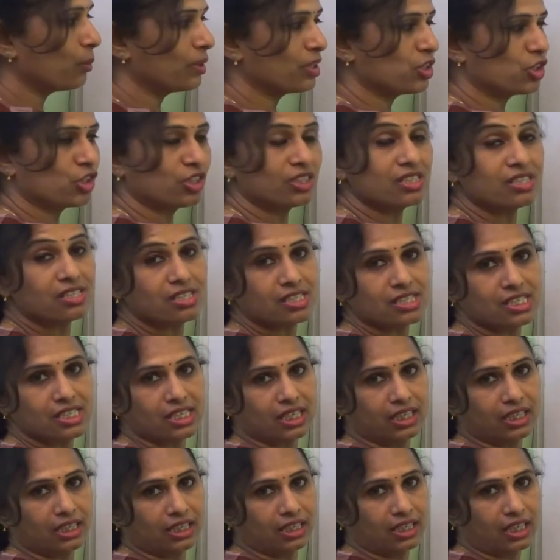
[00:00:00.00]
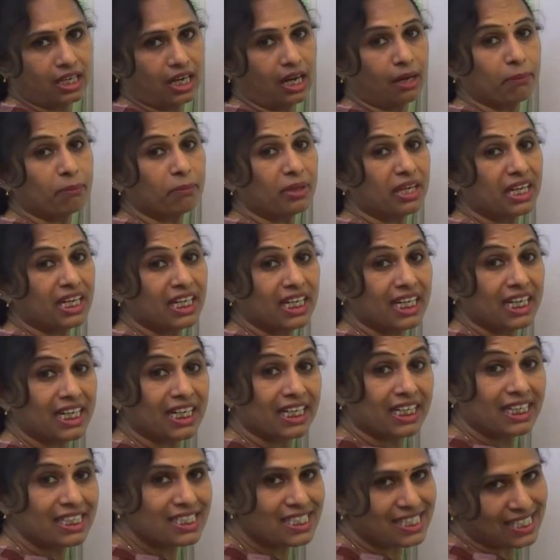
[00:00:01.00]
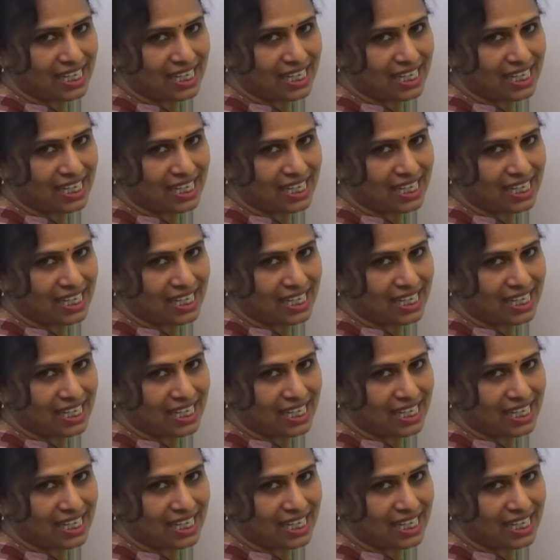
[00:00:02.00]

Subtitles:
which is a meaningless